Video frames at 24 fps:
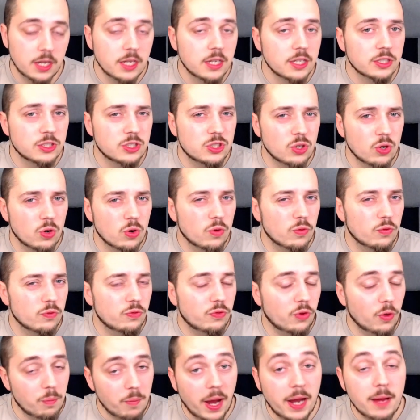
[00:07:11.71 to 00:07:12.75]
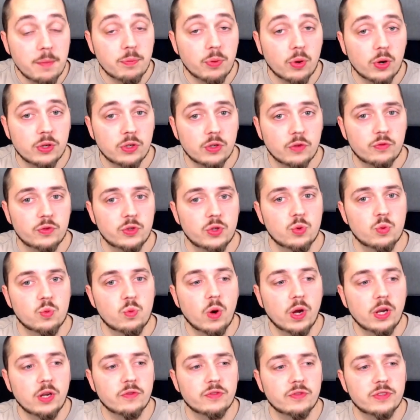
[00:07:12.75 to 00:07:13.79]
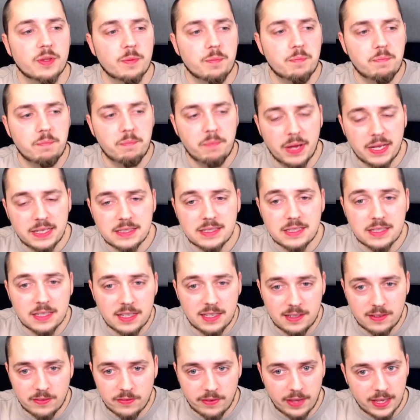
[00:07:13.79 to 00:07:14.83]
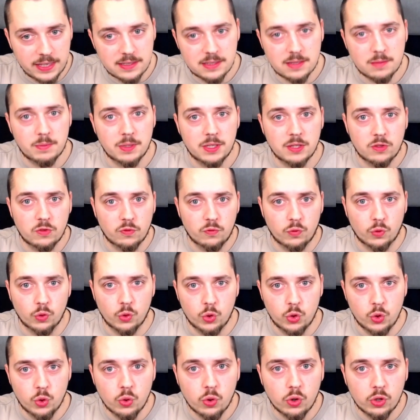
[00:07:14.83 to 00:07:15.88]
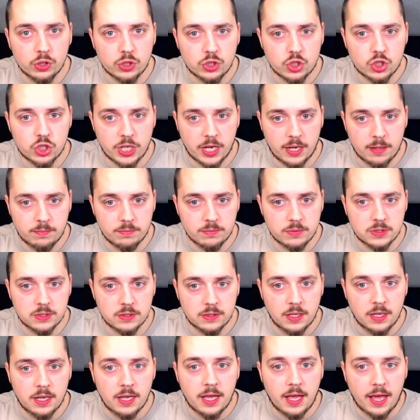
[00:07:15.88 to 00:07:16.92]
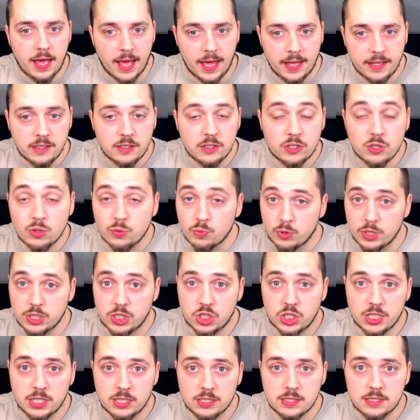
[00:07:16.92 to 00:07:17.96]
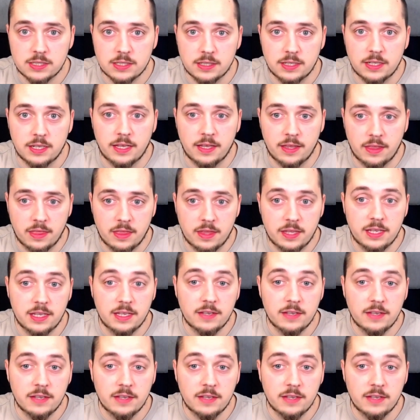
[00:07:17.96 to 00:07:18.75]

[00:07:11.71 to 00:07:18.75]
So from my point of view, one of the best investments for your gems and your witch heads in the